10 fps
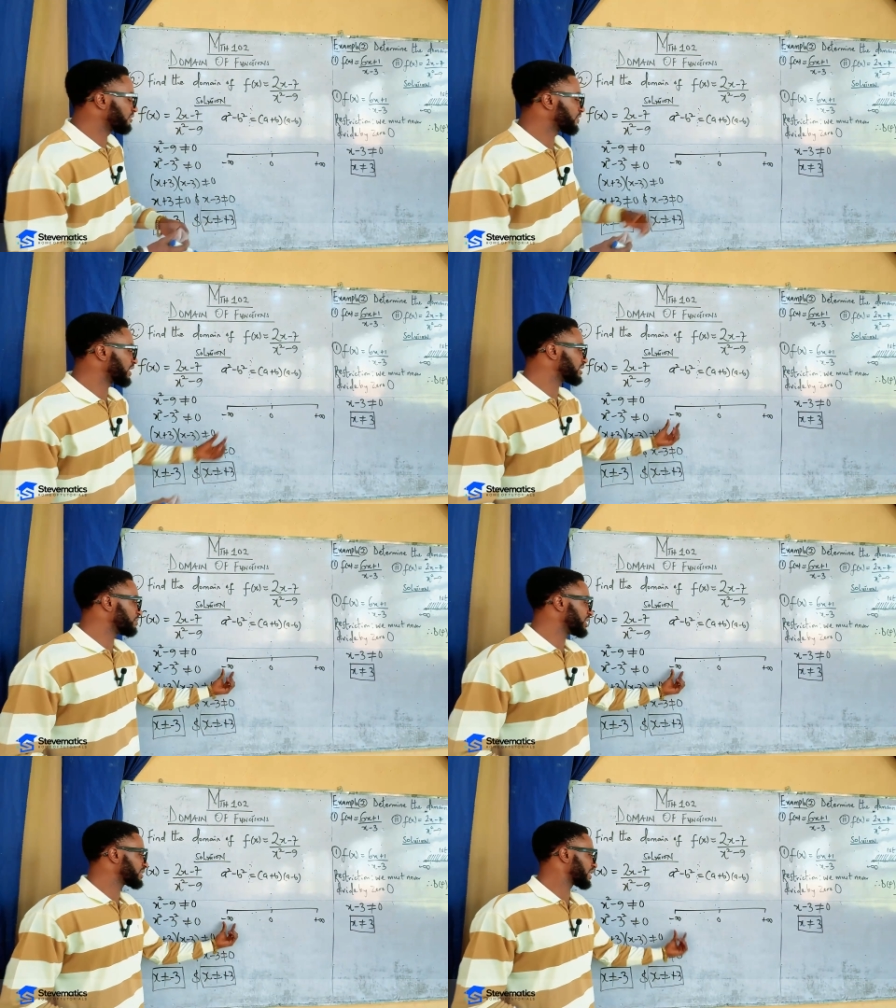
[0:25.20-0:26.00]
infinity
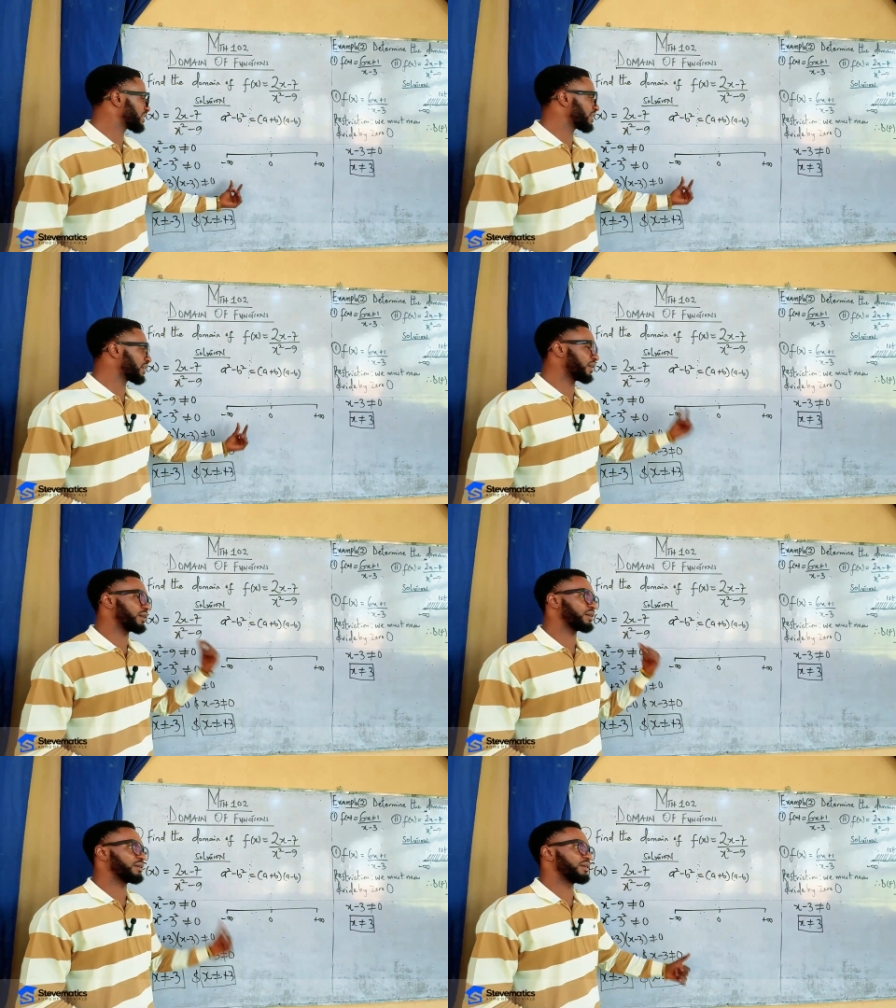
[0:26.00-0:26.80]
means that there
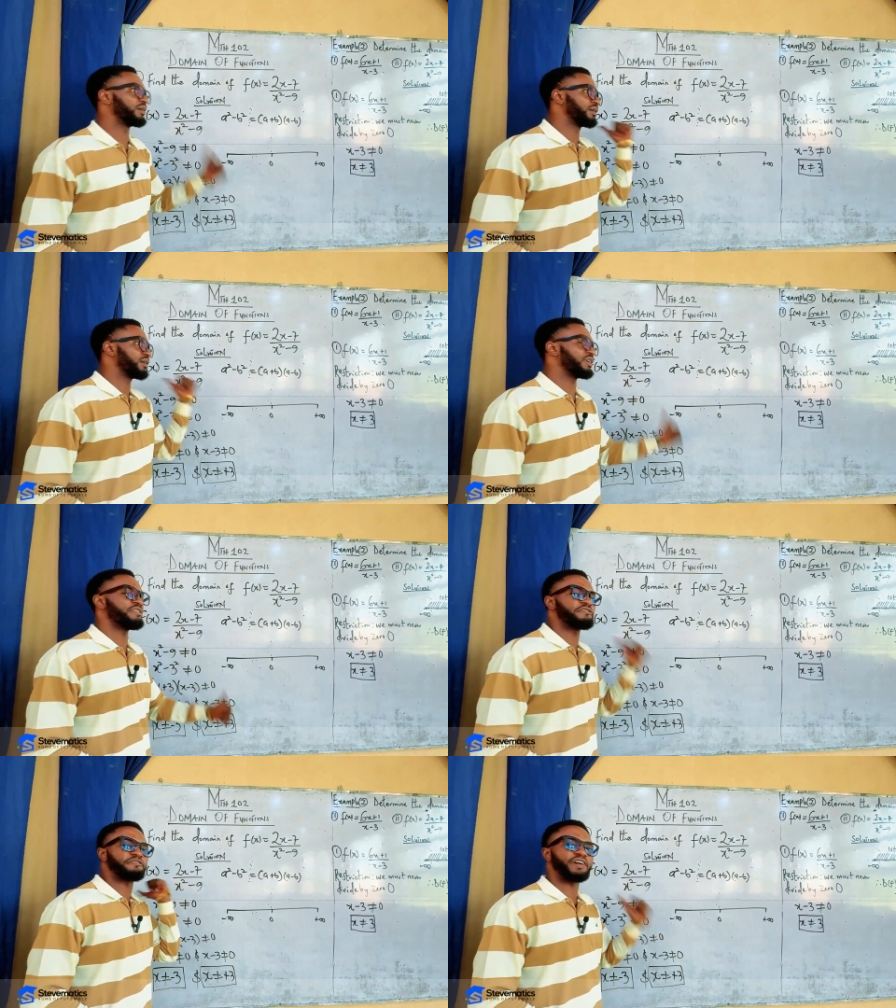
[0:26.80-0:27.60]
are
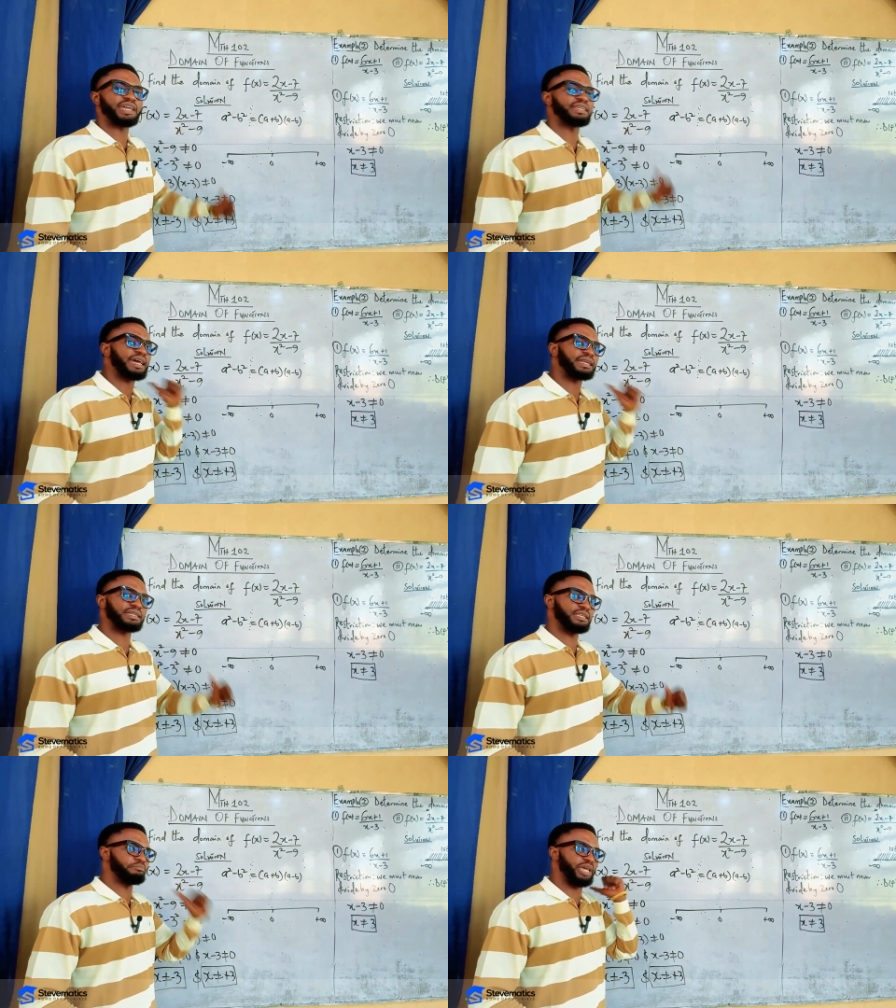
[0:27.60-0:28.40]

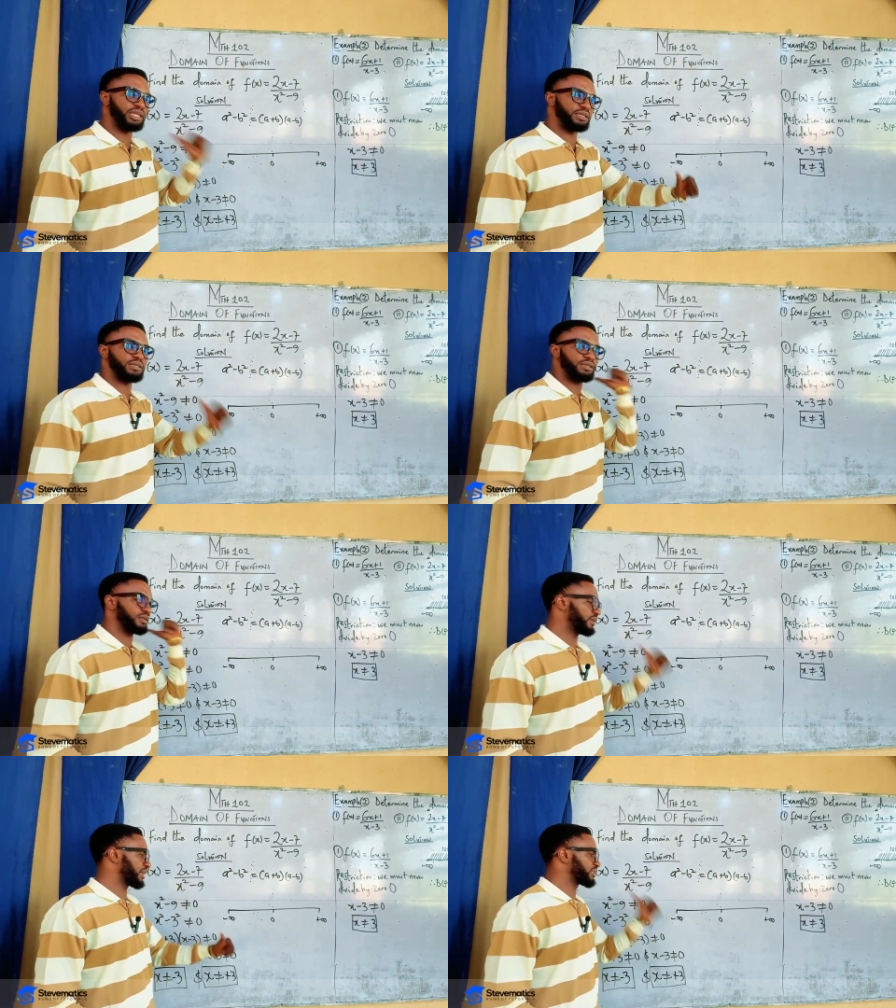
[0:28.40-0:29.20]
infinitely many
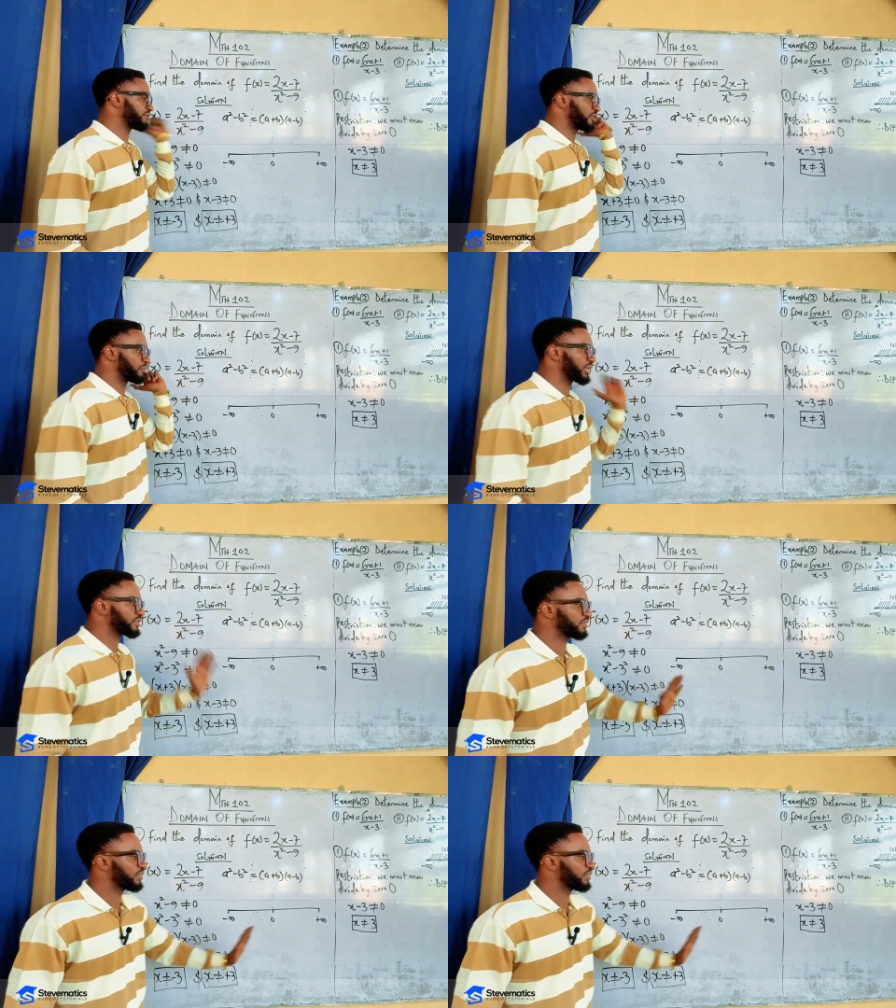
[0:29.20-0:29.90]
negative numbers,